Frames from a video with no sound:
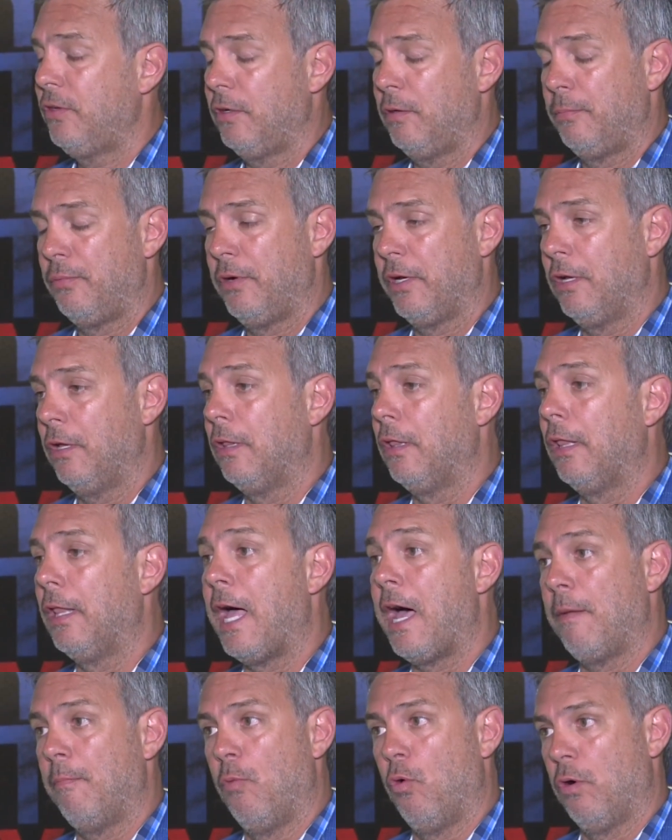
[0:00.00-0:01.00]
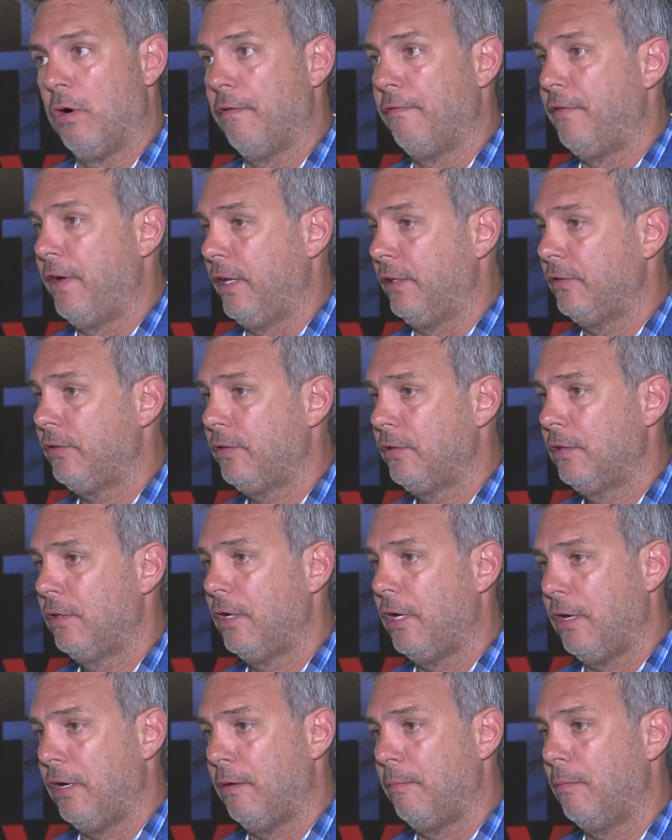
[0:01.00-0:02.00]
going to bring a lot more events,
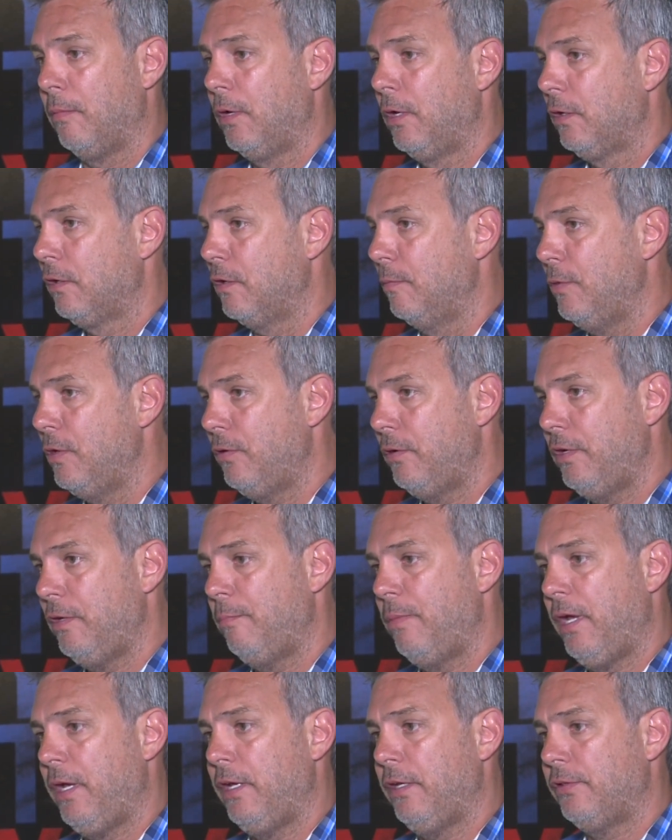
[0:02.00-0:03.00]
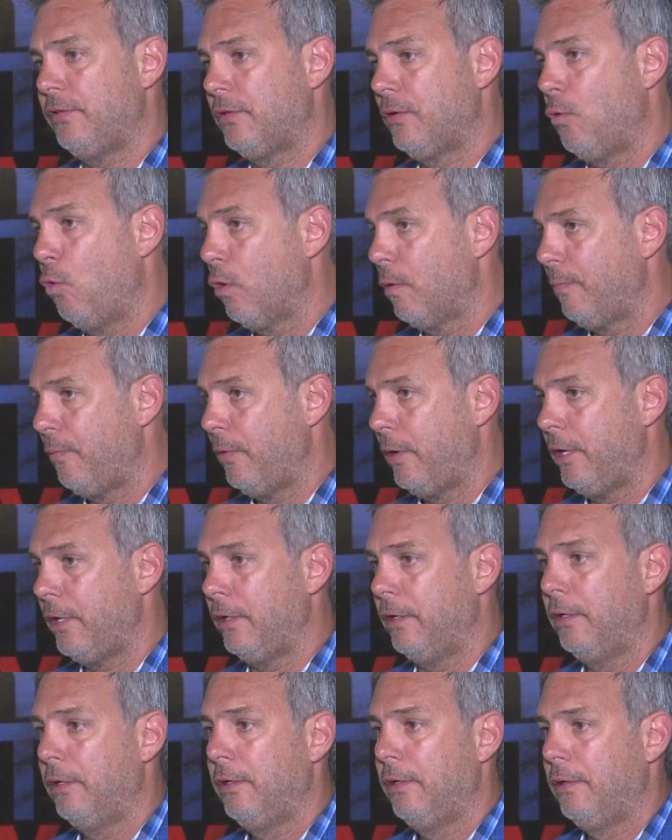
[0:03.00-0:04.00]
um, community-based, corporate,
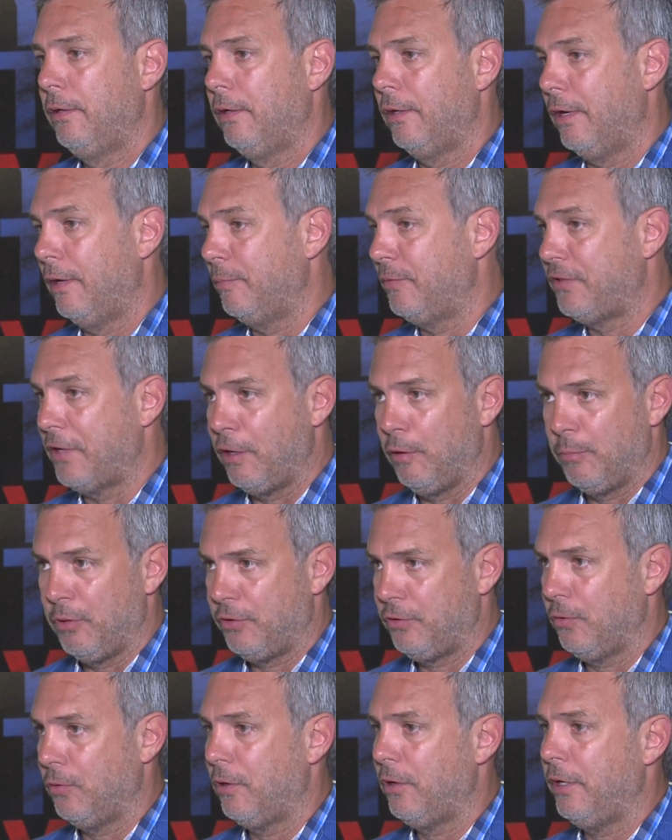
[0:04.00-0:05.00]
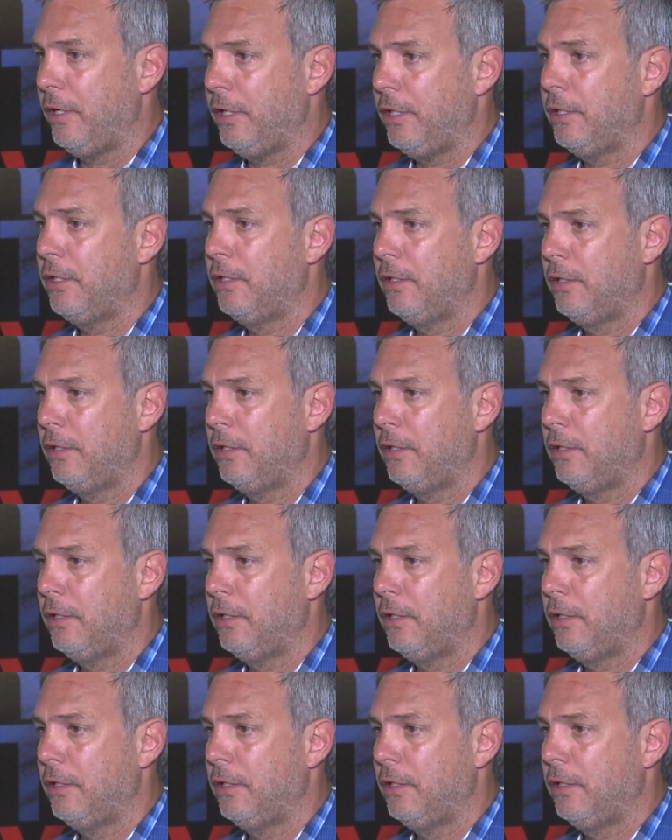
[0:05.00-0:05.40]
um, celebratory.